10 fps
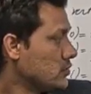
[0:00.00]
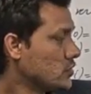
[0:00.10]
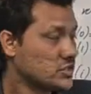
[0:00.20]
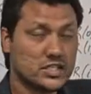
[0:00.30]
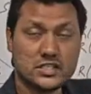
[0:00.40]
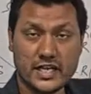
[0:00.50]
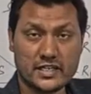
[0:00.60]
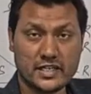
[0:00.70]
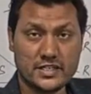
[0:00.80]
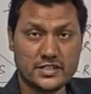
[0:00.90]
original
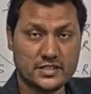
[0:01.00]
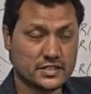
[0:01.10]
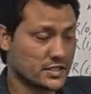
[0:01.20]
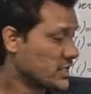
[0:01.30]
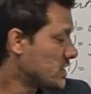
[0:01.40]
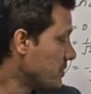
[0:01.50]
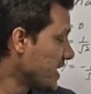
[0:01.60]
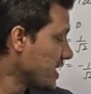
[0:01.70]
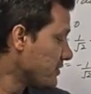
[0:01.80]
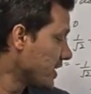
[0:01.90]
triangle S gets
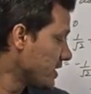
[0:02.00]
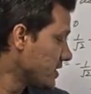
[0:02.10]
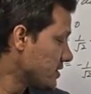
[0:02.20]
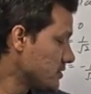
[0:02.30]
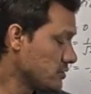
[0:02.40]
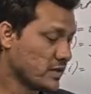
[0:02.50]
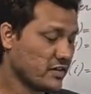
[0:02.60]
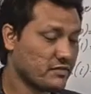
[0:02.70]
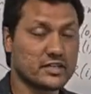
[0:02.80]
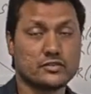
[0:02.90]
magnified
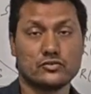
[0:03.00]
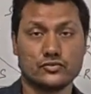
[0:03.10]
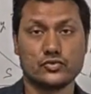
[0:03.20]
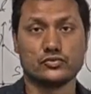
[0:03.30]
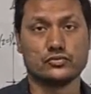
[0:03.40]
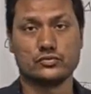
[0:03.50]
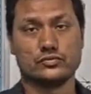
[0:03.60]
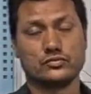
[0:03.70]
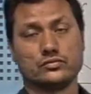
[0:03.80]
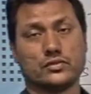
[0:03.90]
by a factor of 2.
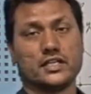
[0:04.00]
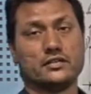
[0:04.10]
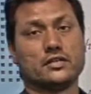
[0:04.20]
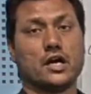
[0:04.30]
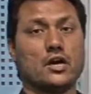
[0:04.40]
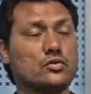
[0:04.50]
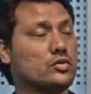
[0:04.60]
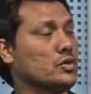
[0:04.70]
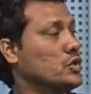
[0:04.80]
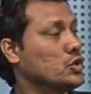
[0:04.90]
And
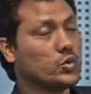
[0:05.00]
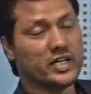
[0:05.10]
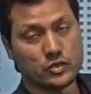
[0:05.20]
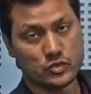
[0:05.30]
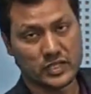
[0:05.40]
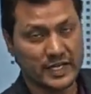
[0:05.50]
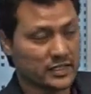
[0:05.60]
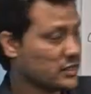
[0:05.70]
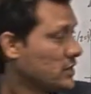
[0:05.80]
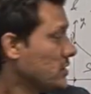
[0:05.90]
how do I know
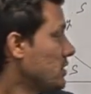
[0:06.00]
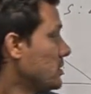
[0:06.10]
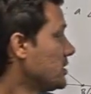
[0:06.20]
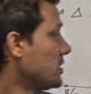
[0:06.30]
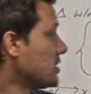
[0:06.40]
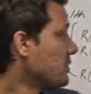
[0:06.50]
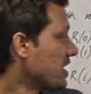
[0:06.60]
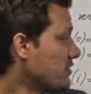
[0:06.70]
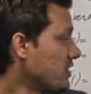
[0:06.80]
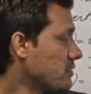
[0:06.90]
that it is
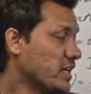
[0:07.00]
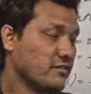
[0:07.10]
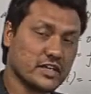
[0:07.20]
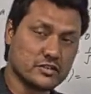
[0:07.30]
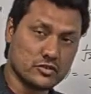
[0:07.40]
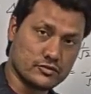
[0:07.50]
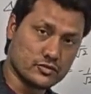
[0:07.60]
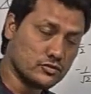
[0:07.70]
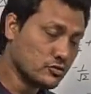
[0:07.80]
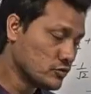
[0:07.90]
magnified by a factor of
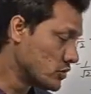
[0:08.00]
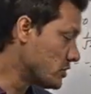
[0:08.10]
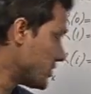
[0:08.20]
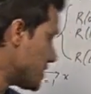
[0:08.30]
2? Due to the